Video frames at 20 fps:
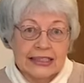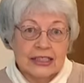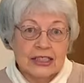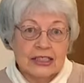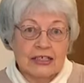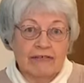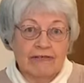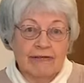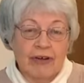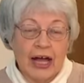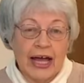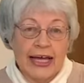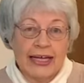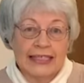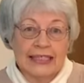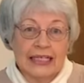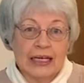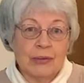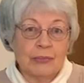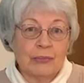to find
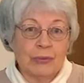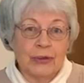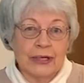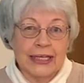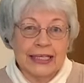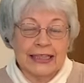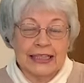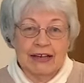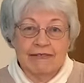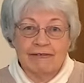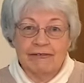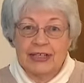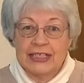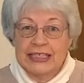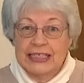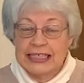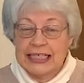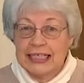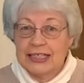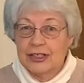a breed that fits
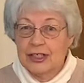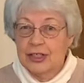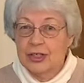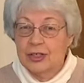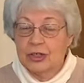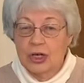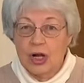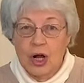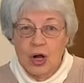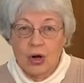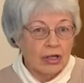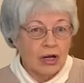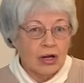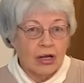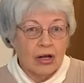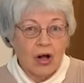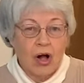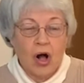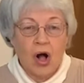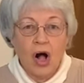into your home.
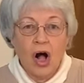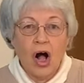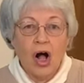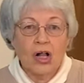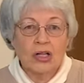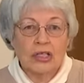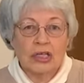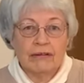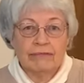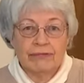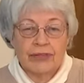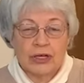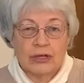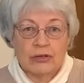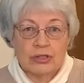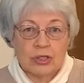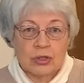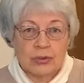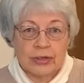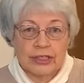All of
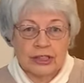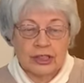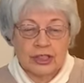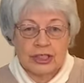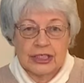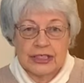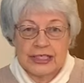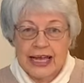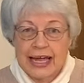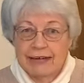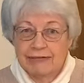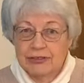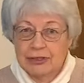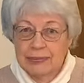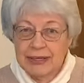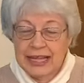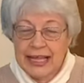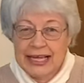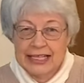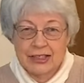those questions have to
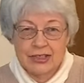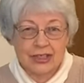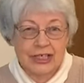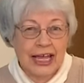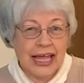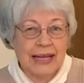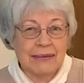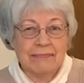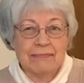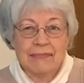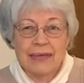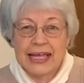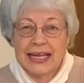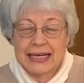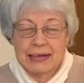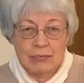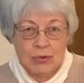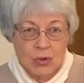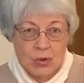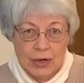be answered and many
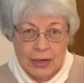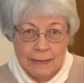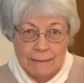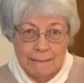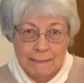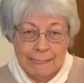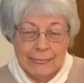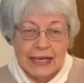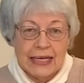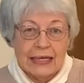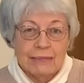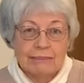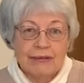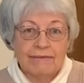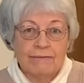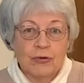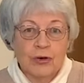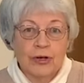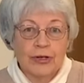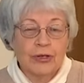more
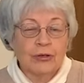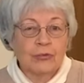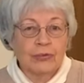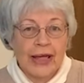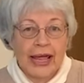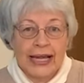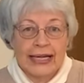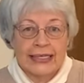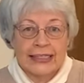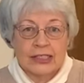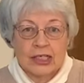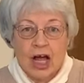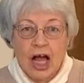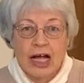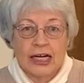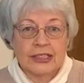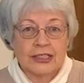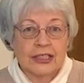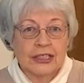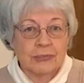before you're ready to
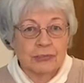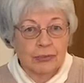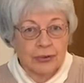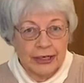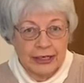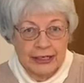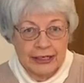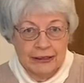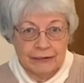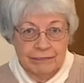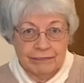talk to the breeder.